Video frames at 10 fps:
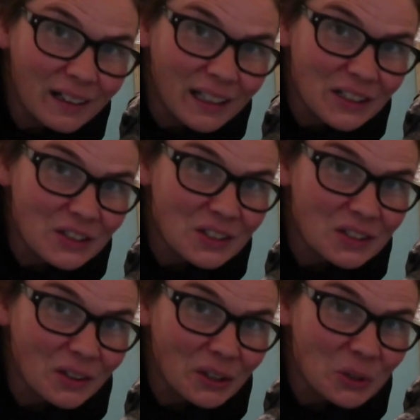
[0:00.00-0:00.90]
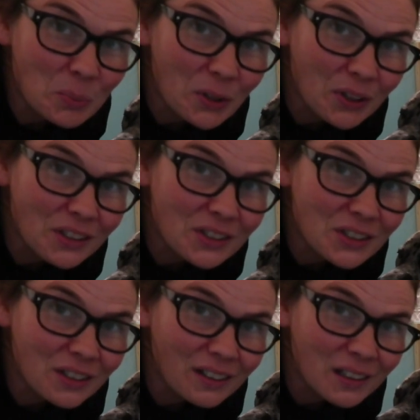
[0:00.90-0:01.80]
and she's starting to
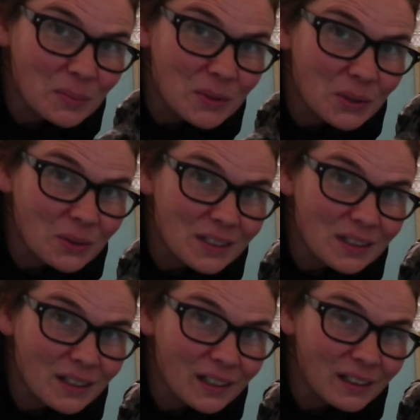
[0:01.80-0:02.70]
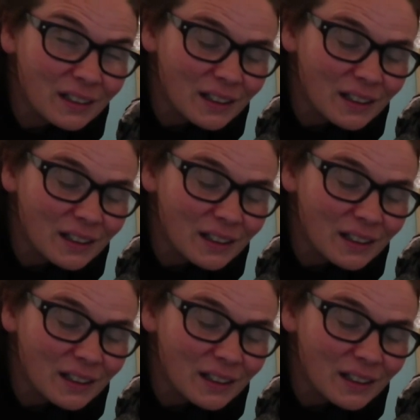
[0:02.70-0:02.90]
push. I'm so excited.